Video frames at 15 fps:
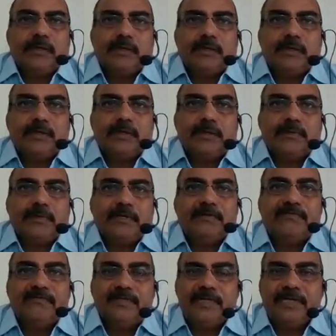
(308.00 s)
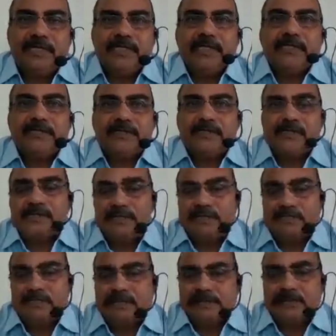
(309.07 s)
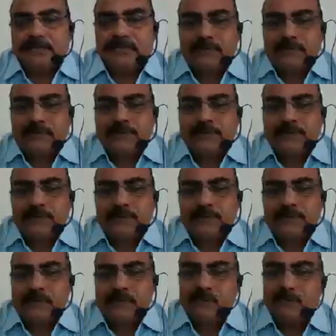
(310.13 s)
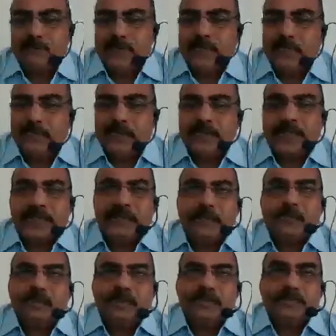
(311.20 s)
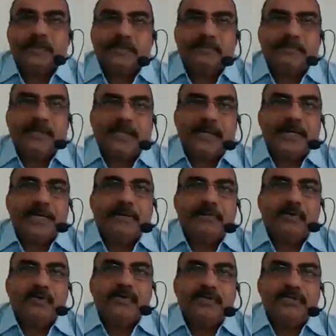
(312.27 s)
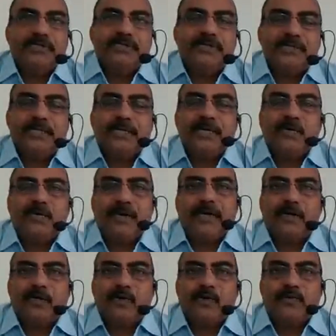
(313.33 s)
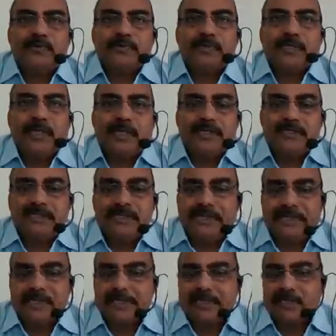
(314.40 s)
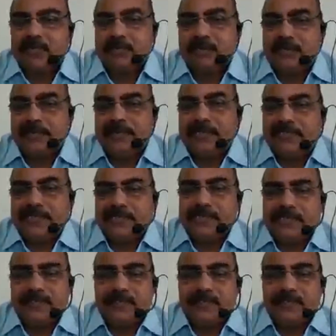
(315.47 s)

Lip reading: lifting gears. There you will be learning about mainly about this steel wire ropes, checks on them, etc.